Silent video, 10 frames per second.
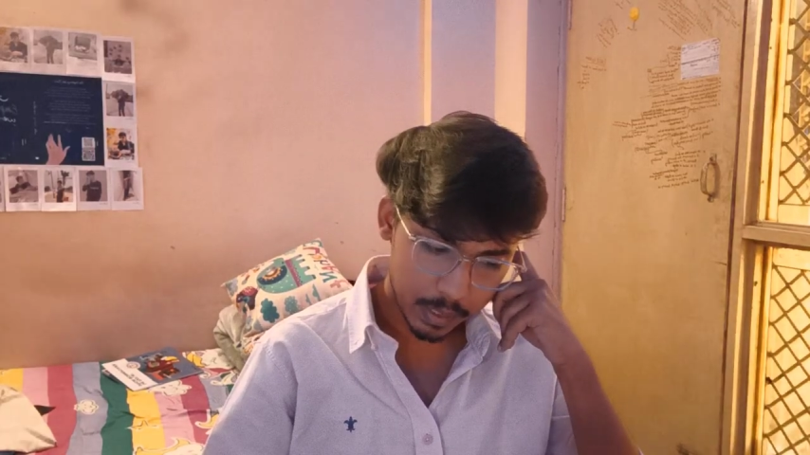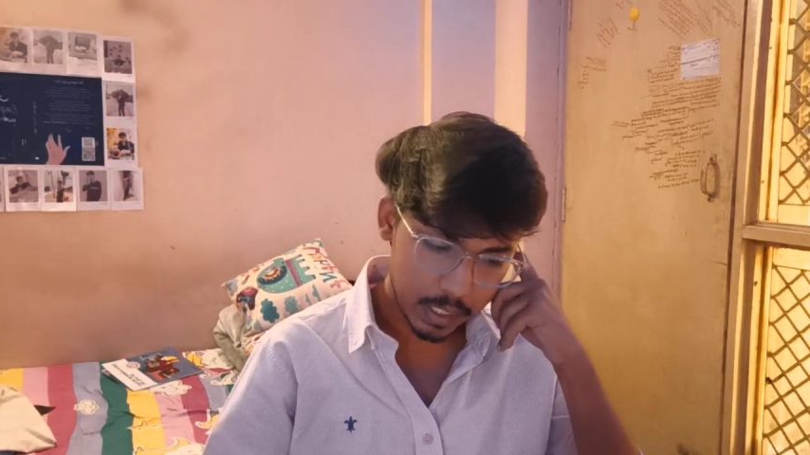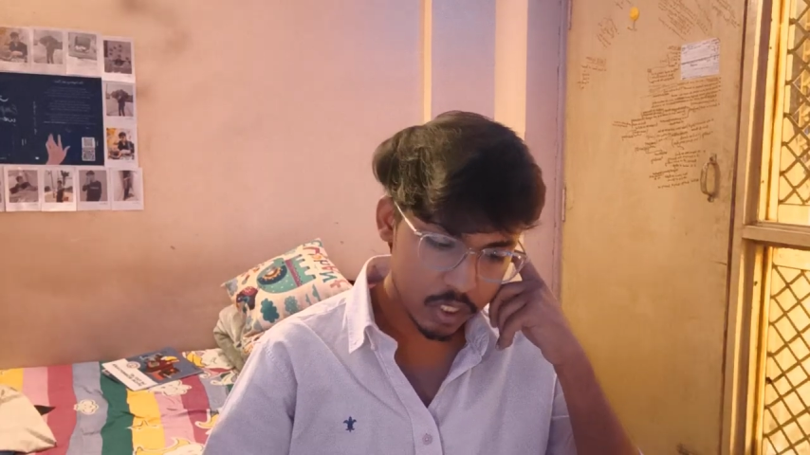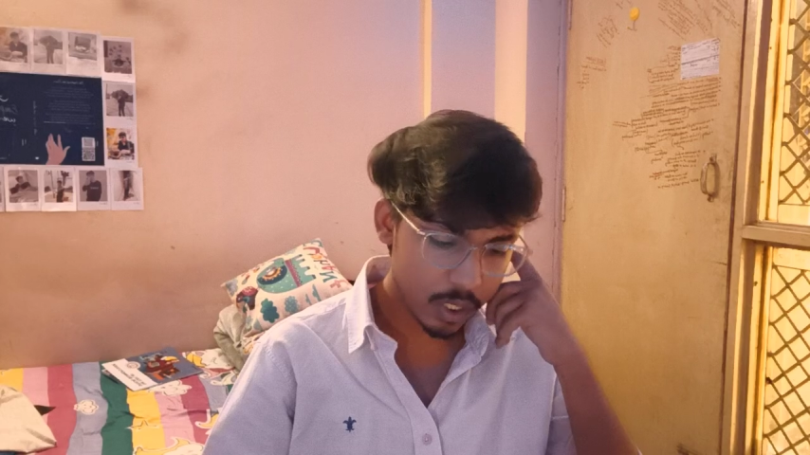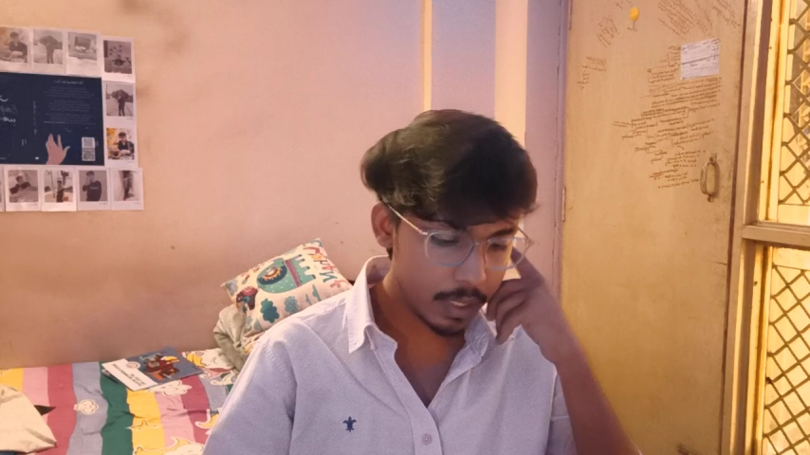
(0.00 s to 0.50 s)

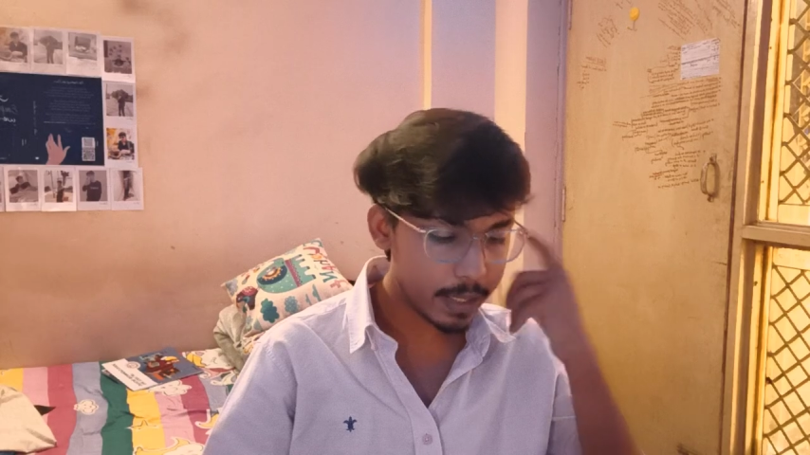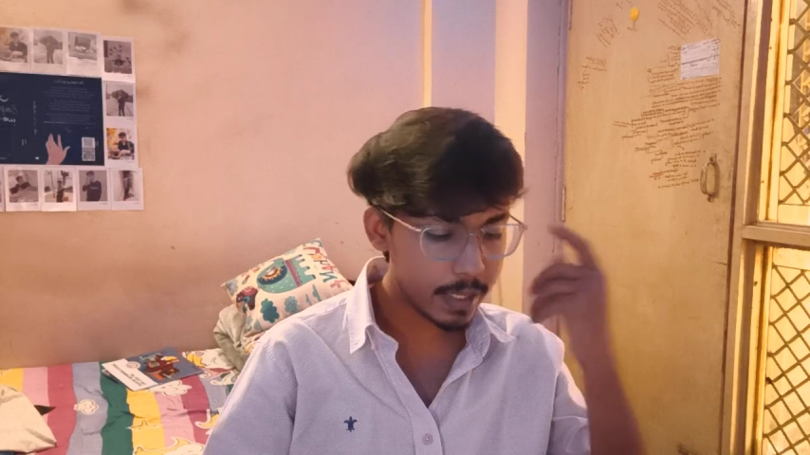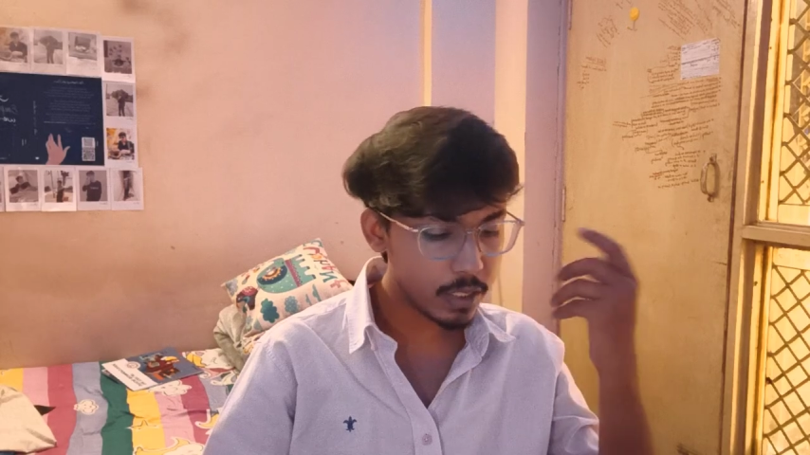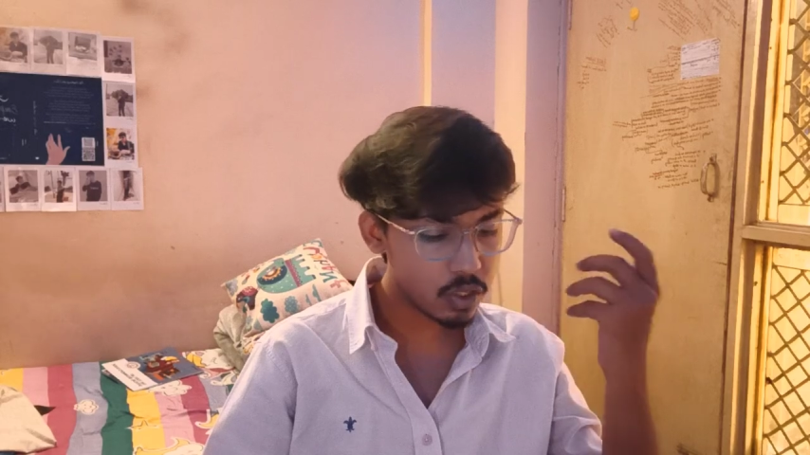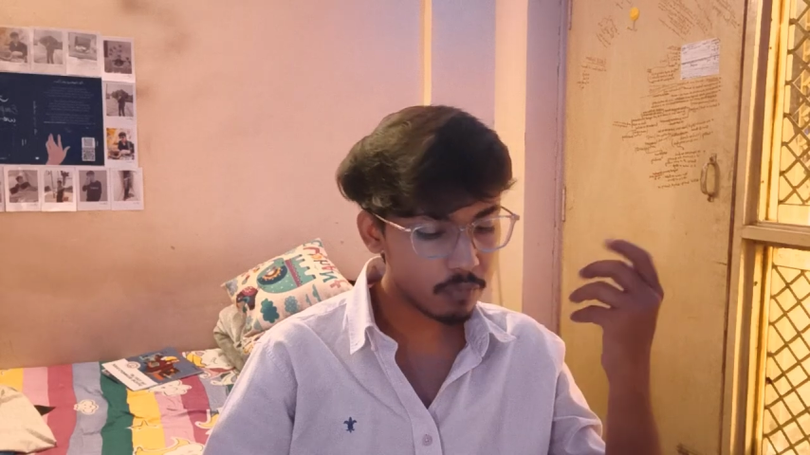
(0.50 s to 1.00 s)
initial
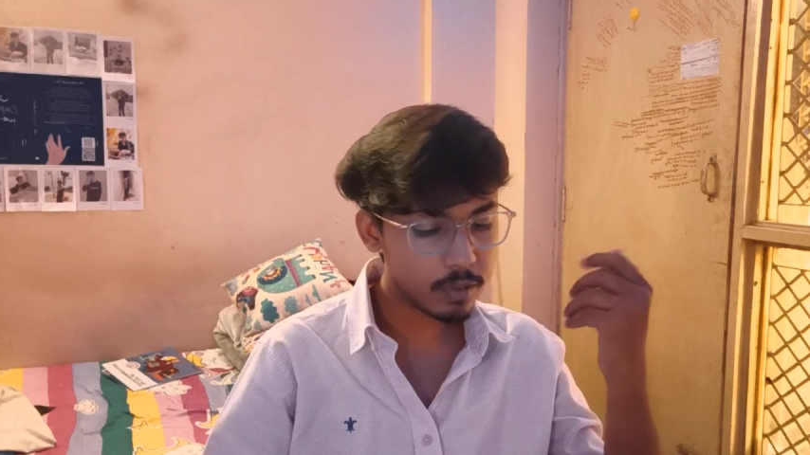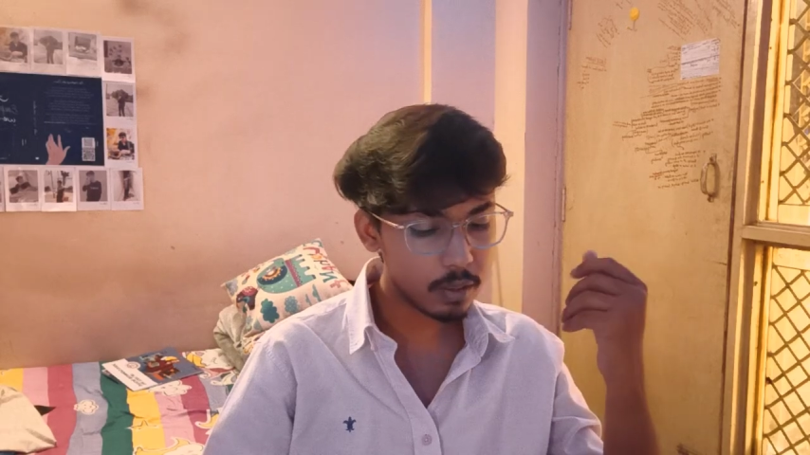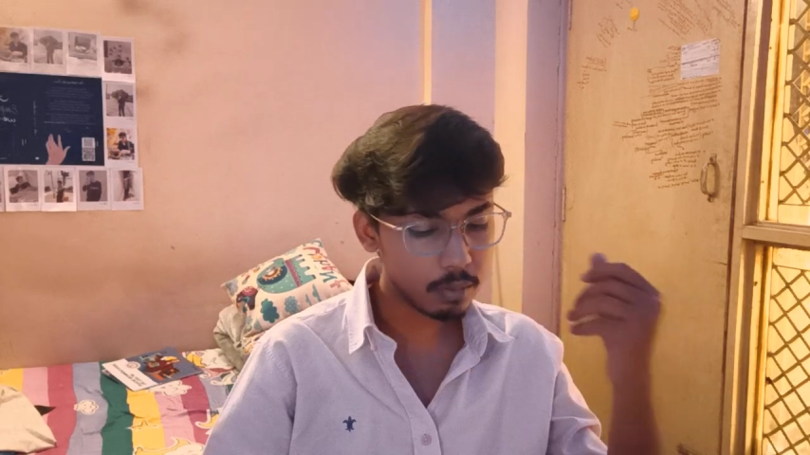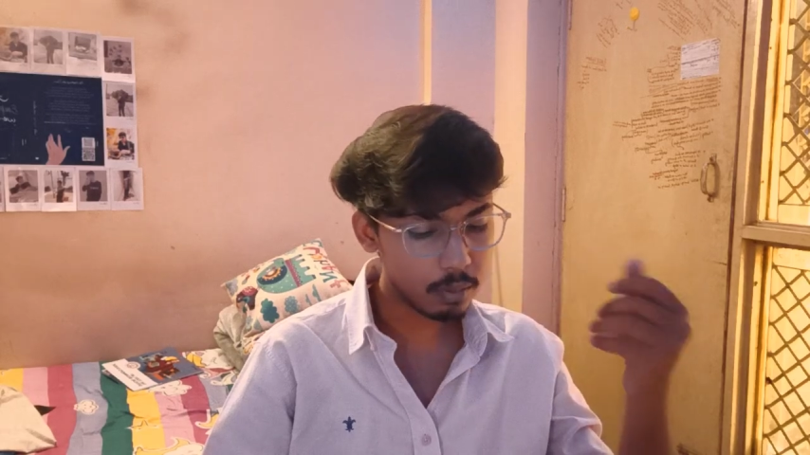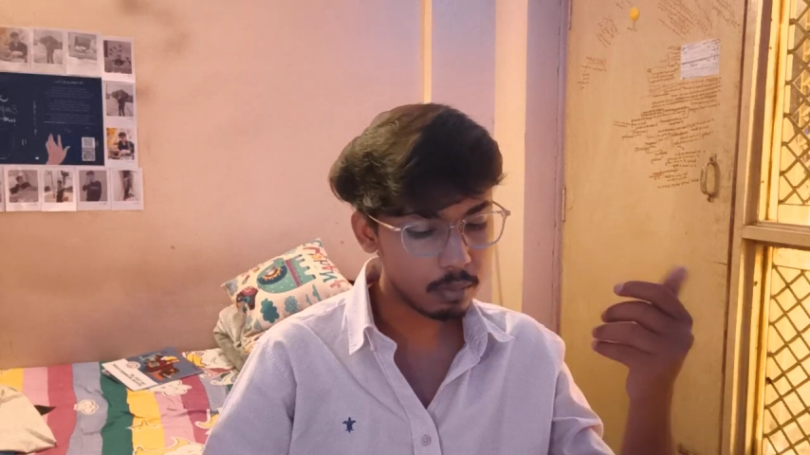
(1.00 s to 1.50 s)
days of
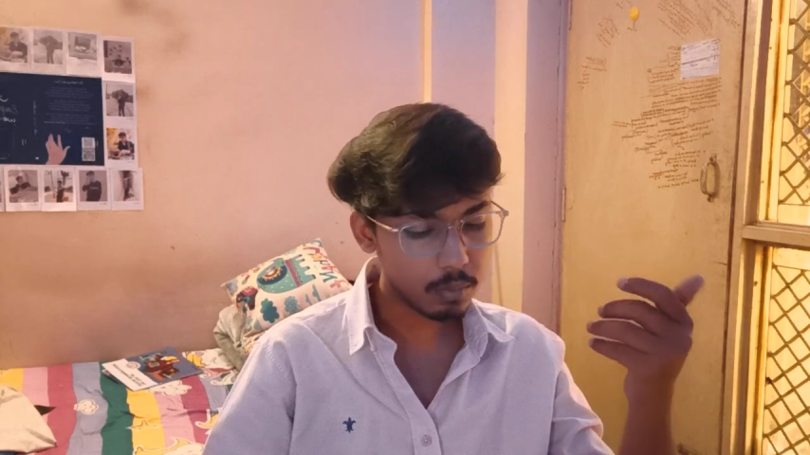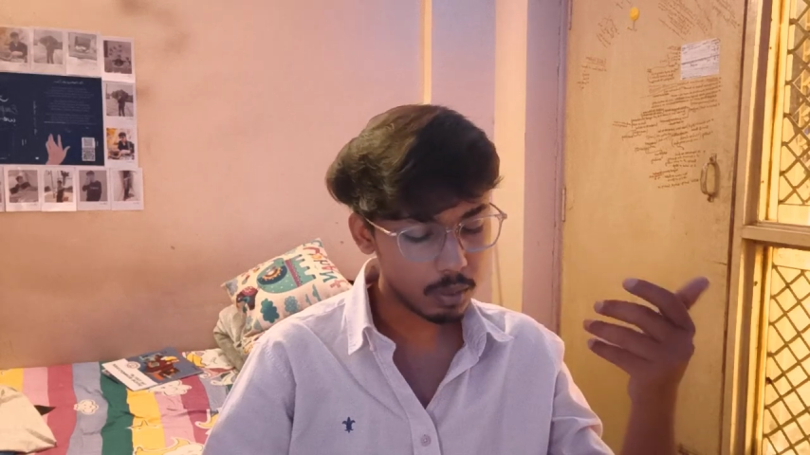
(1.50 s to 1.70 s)
the